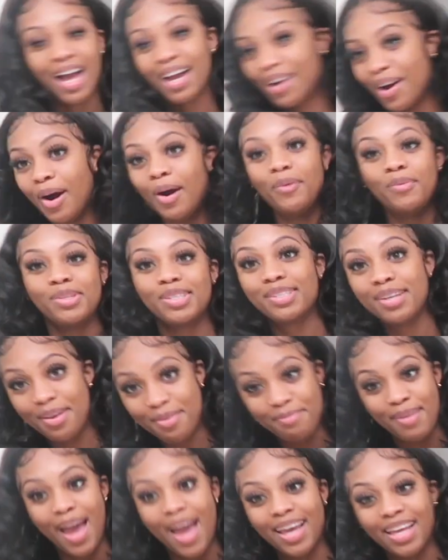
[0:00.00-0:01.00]
I could always
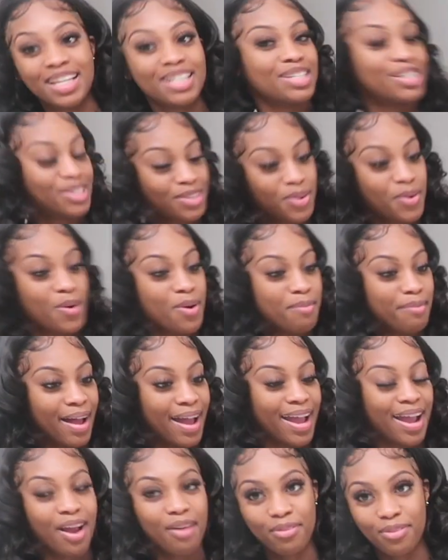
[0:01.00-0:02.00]
come back and just curl my
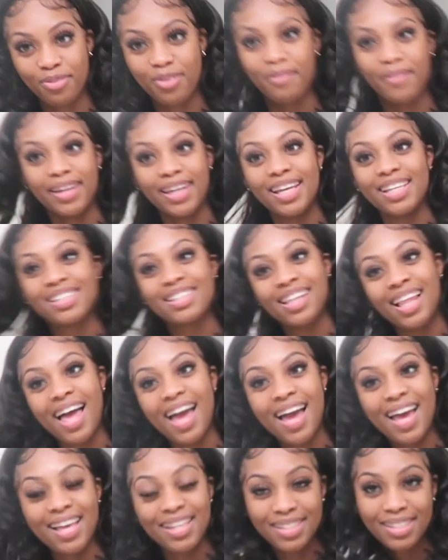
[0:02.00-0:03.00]
hair before my next
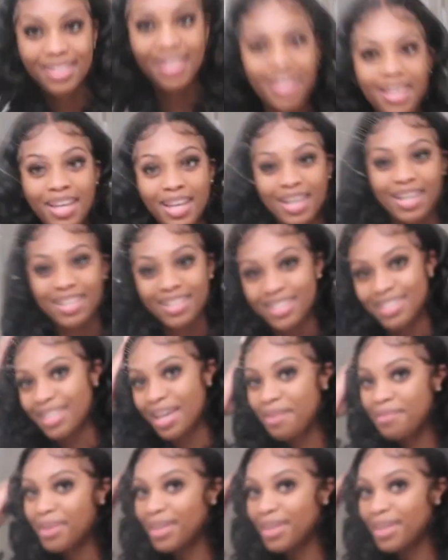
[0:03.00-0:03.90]
class to take